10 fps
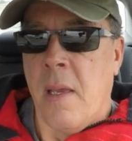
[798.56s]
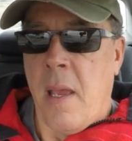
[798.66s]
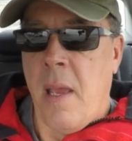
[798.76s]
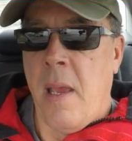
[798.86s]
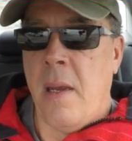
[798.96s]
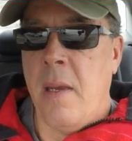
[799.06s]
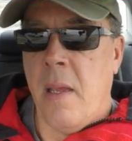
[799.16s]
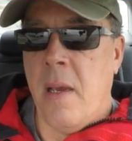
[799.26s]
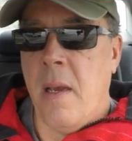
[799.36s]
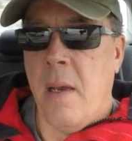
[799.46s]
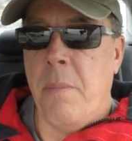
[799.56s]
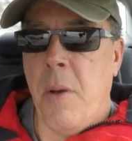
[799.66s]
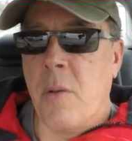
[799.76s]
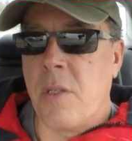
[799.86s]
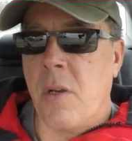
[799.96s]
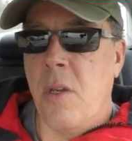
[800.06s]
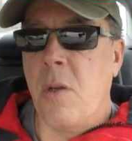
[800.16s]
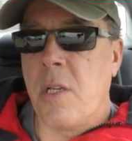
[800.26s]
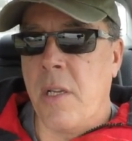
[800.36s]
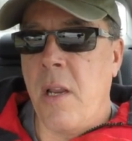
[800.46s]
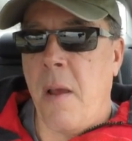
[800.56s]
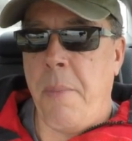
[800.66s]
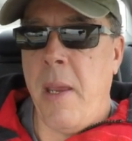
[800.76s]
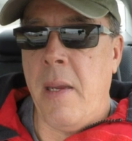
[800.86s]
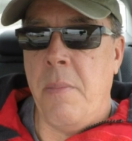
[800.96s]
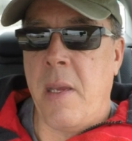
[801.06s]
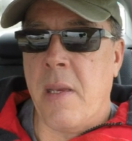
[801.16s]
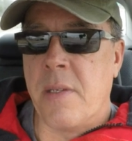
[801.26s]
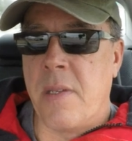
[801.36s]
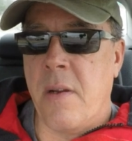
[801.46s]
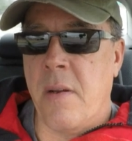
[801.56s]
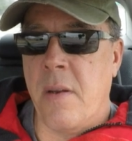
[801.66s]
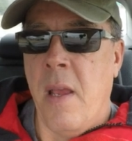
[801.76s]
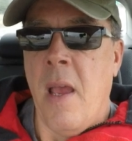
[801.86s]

and boats are usually not painted because they're in